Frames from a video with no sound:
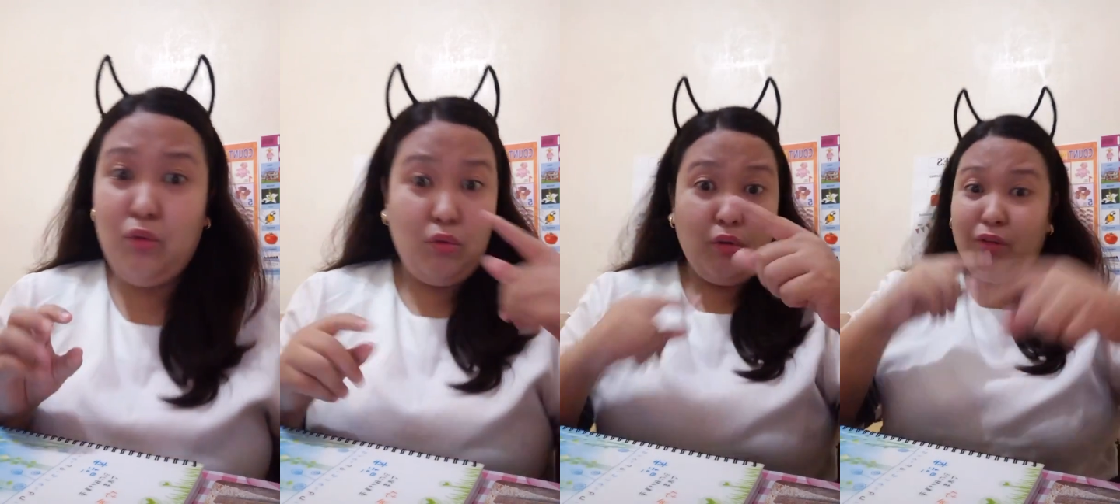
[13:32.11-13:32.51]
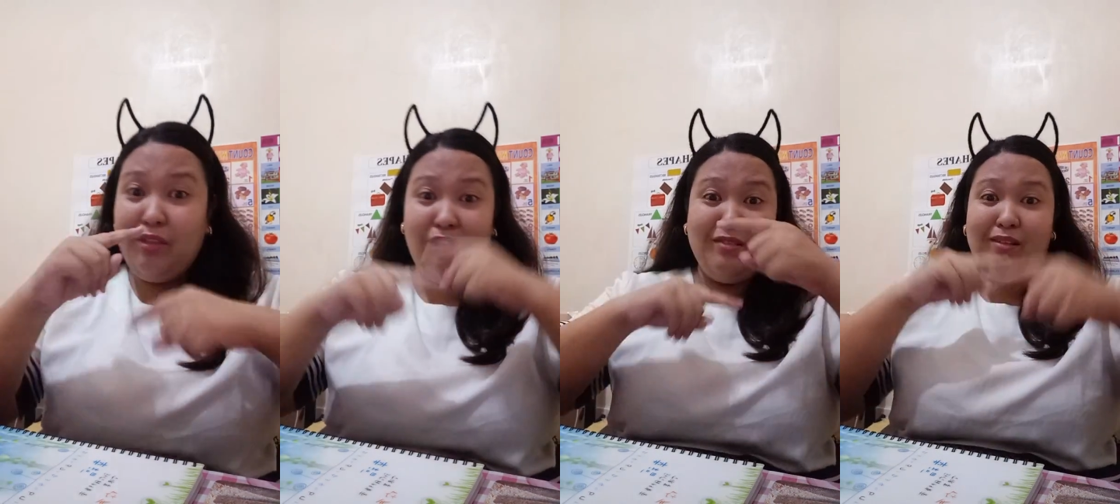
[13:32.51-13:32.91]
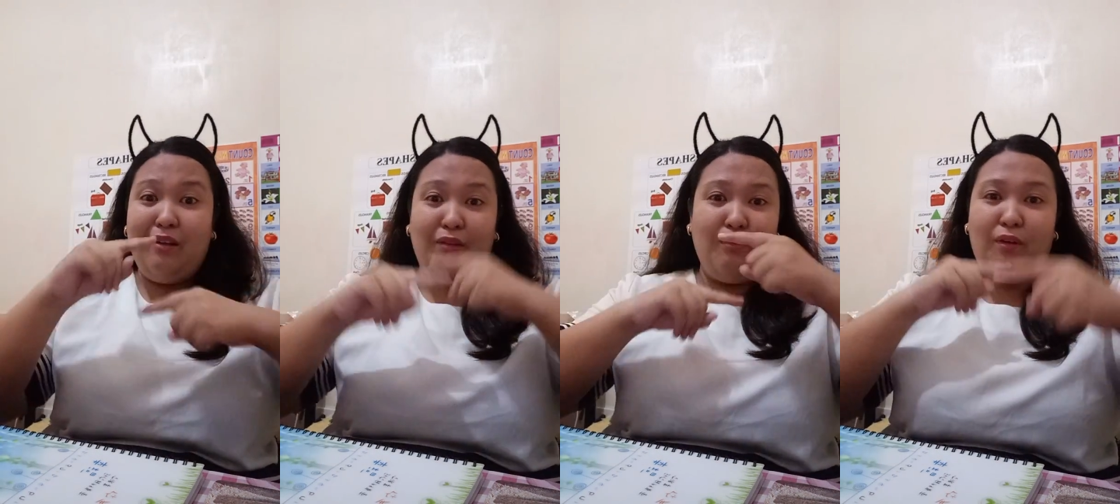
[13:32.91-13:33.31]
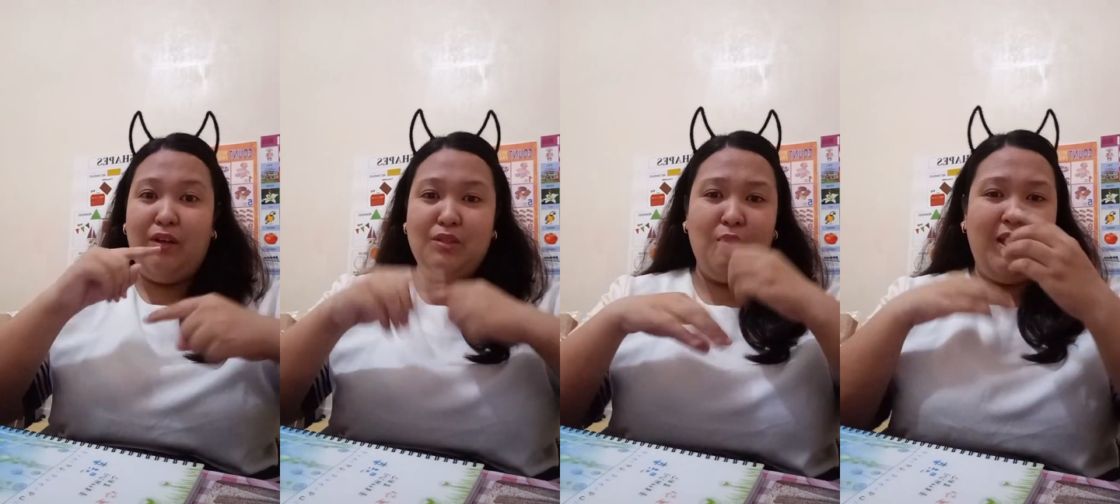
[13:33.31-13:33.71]
To turn things around for
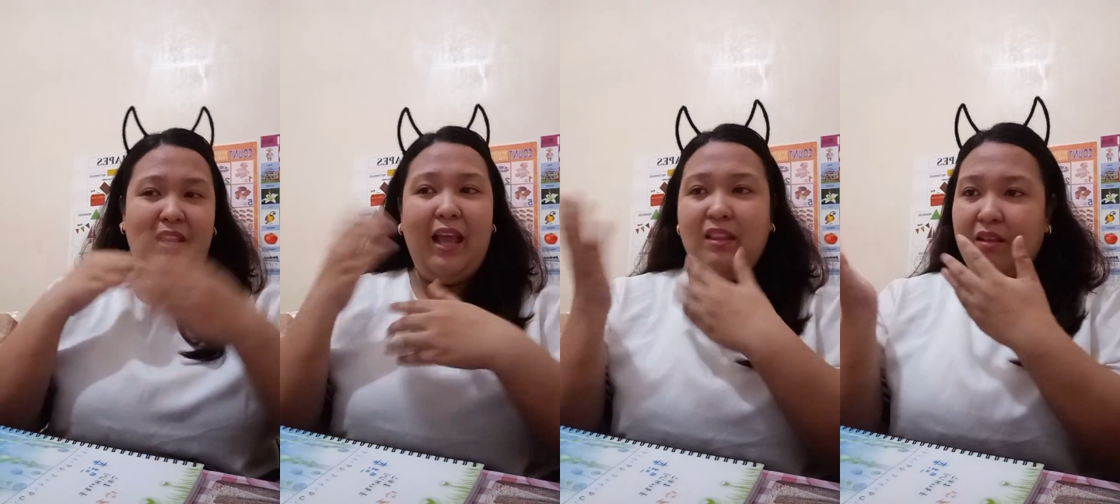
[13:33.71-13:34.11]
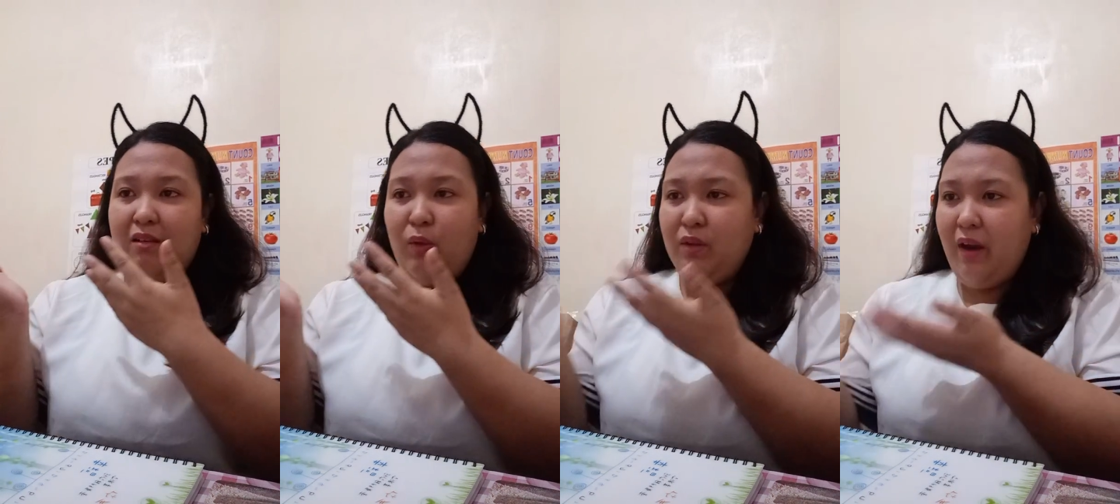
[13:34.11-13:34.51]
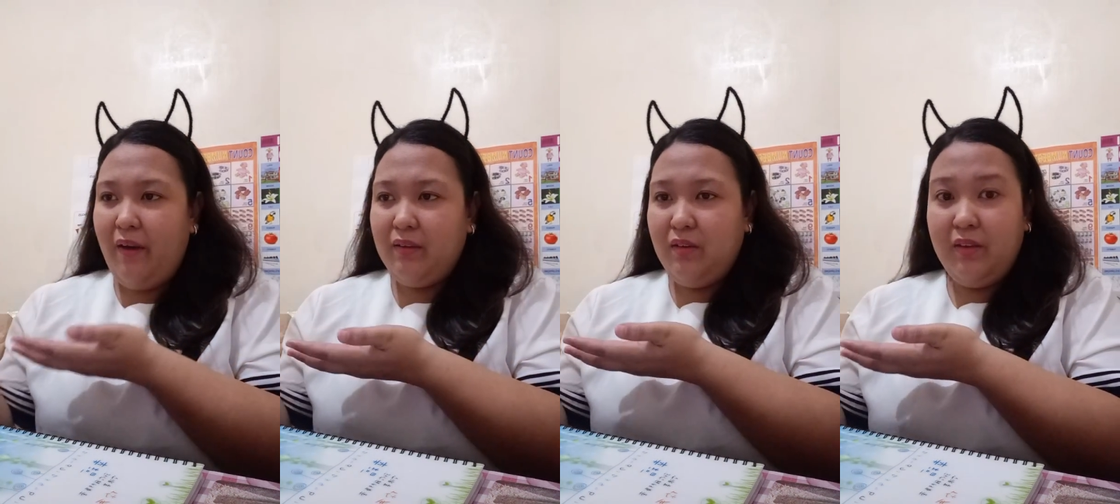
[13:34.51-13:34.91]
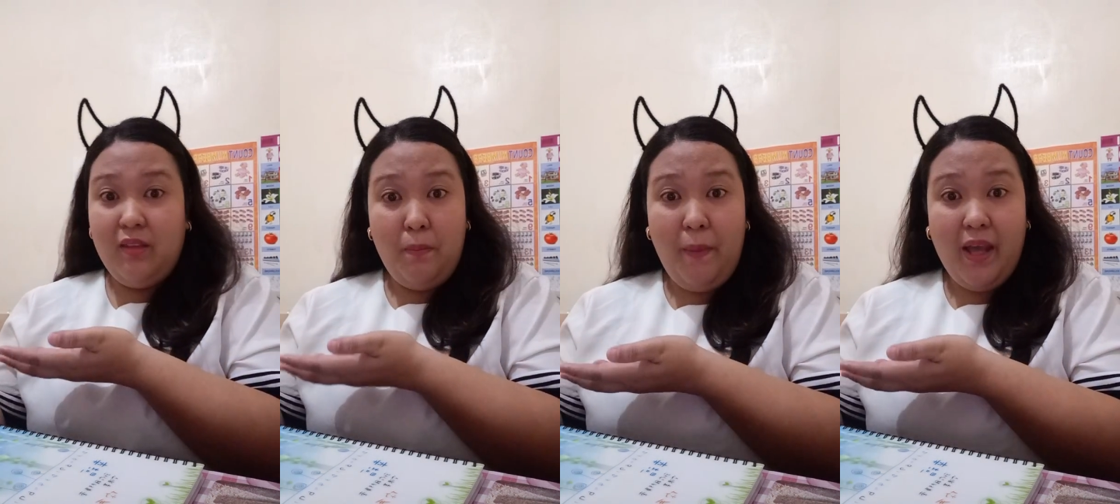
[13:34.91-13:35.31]
us. You can hate one character in
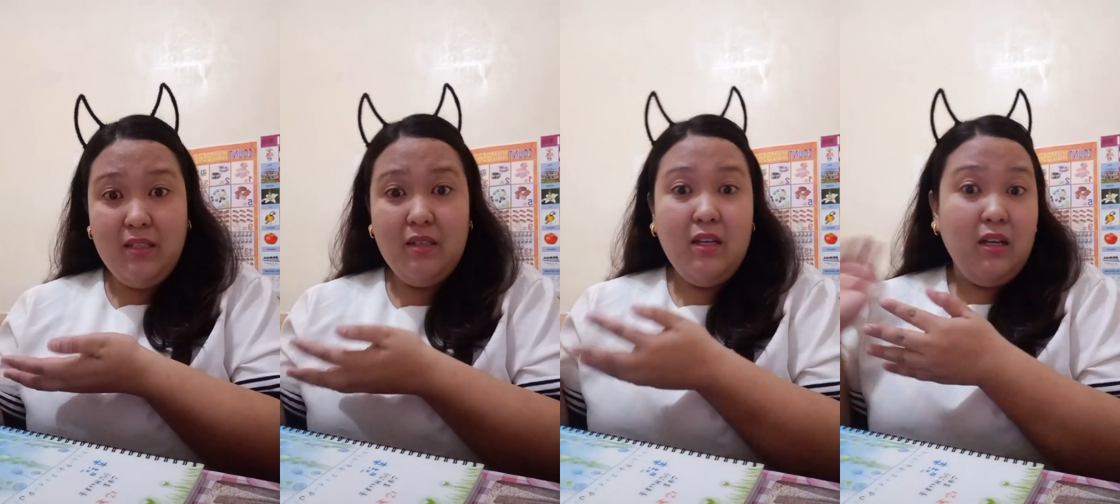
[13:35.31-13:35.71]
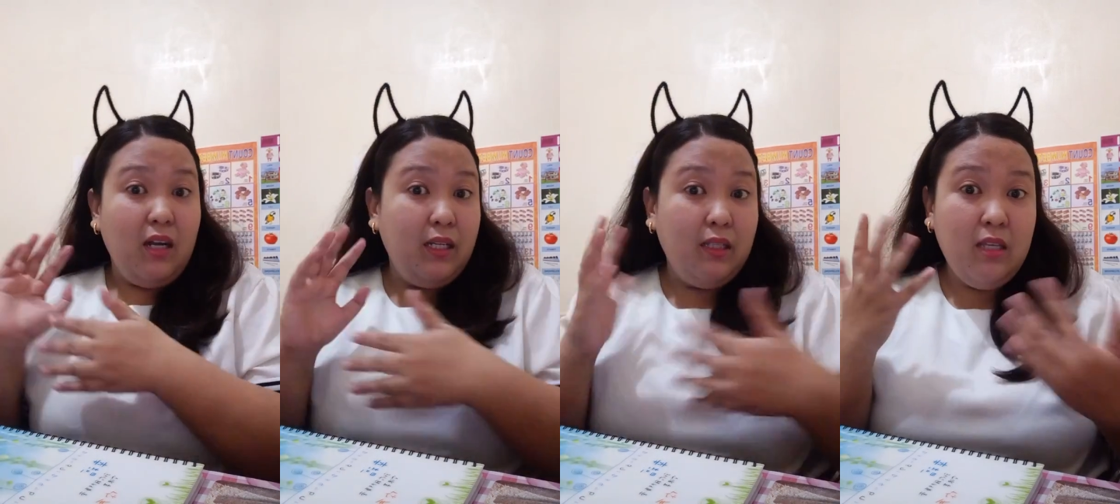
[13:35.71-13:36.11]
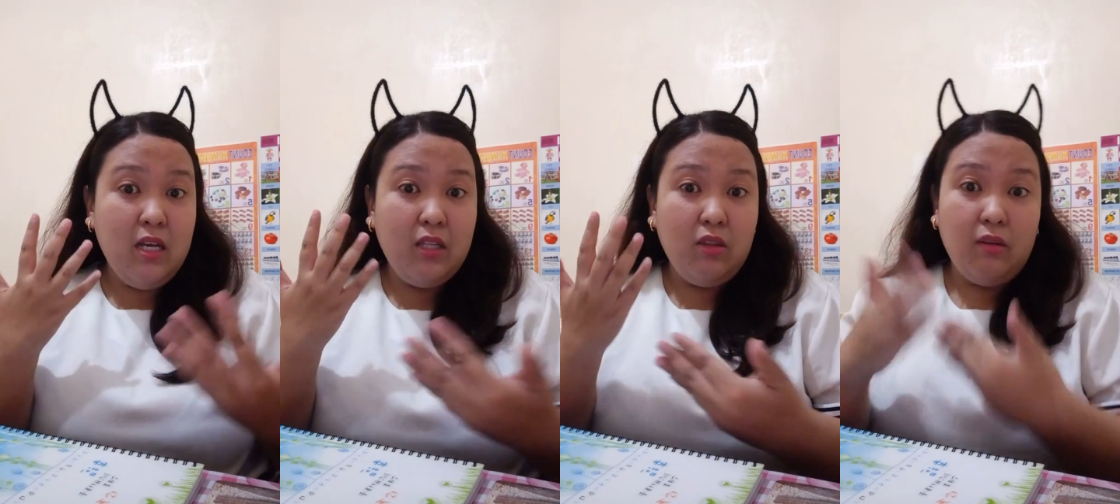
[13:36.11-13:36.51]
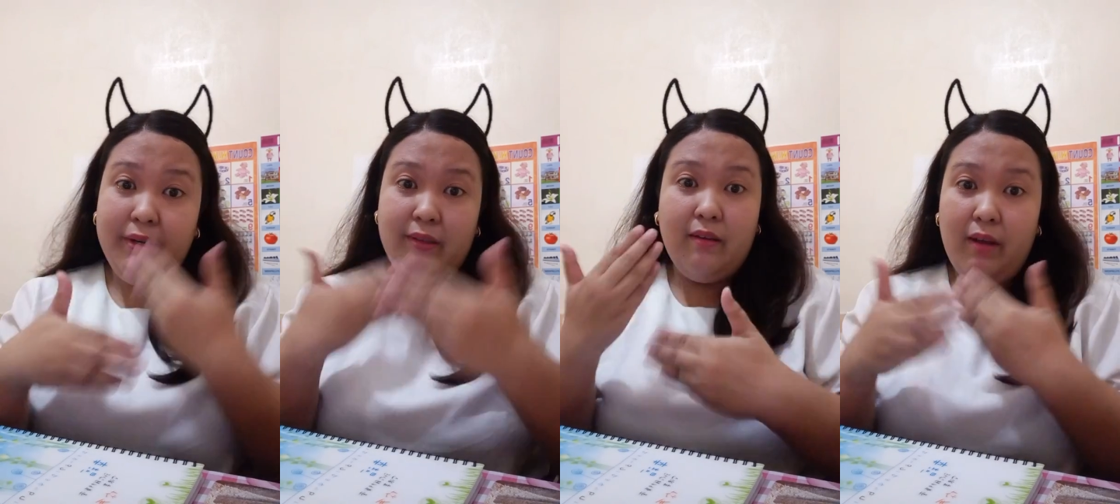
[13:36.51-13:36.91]
the past, and then he can
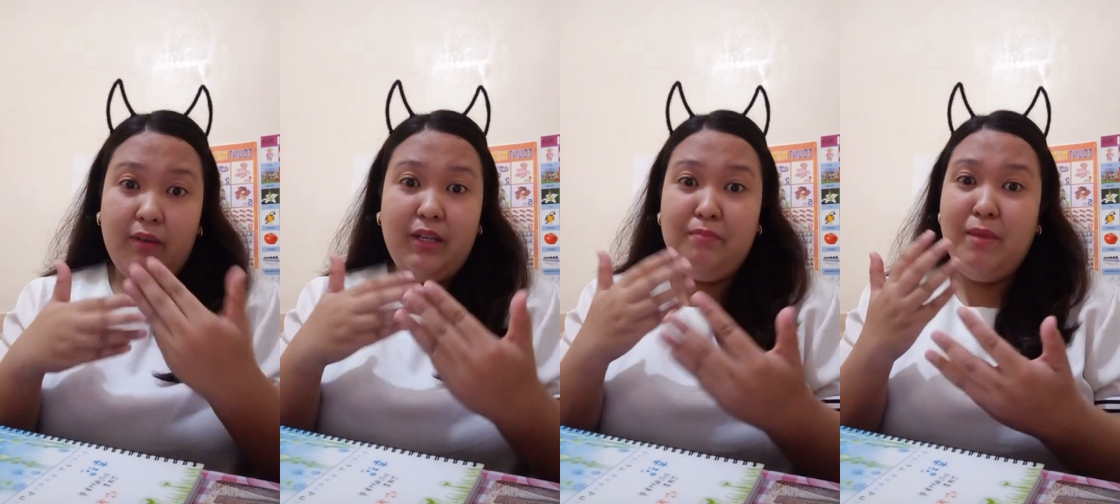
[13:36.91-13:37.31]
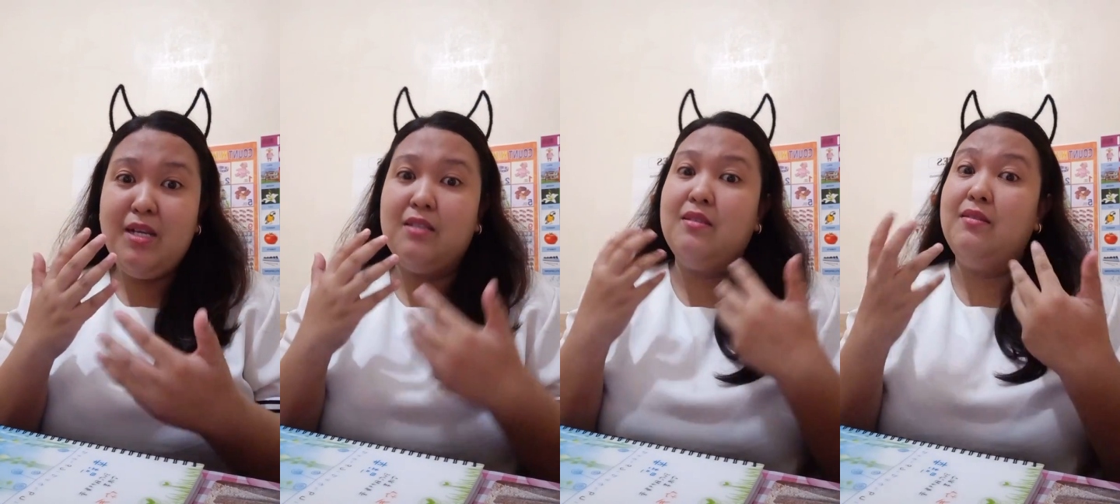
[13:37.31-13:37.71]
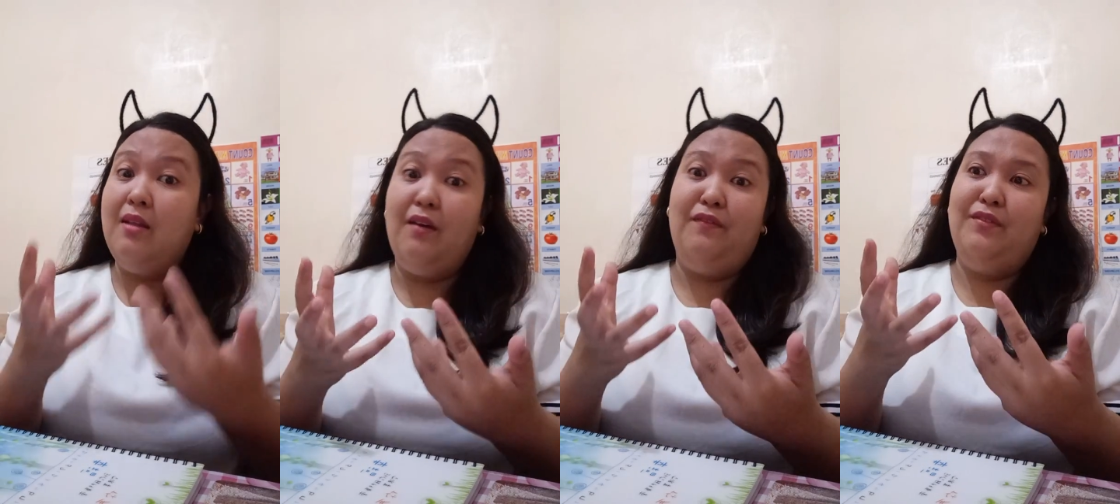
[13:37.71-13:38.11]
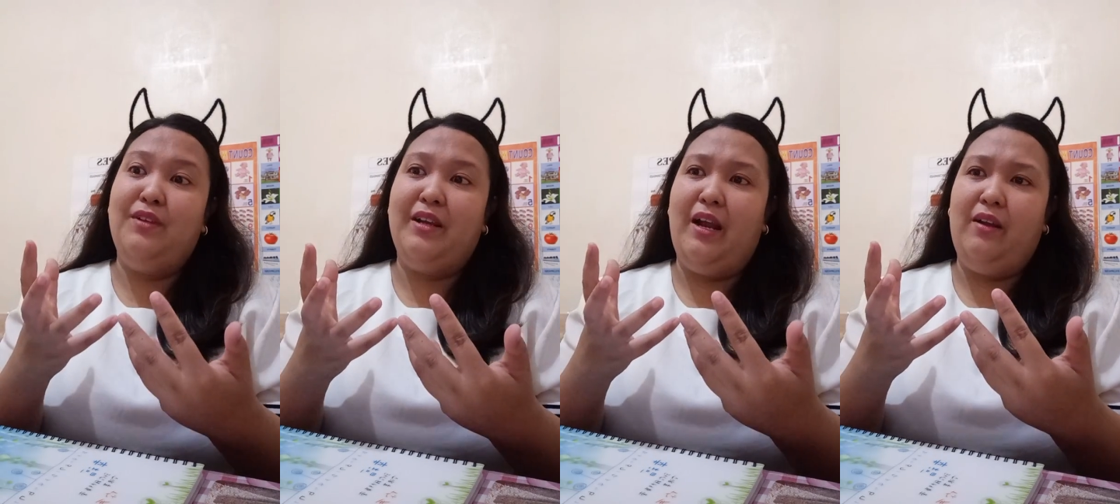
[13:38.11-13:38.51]
turn it around and make us love
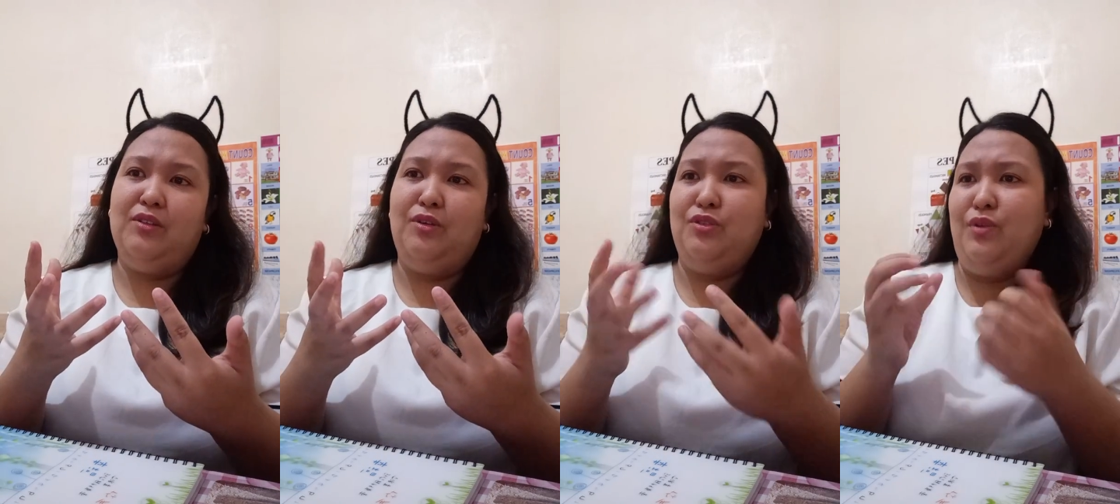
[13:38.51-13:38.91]
a character.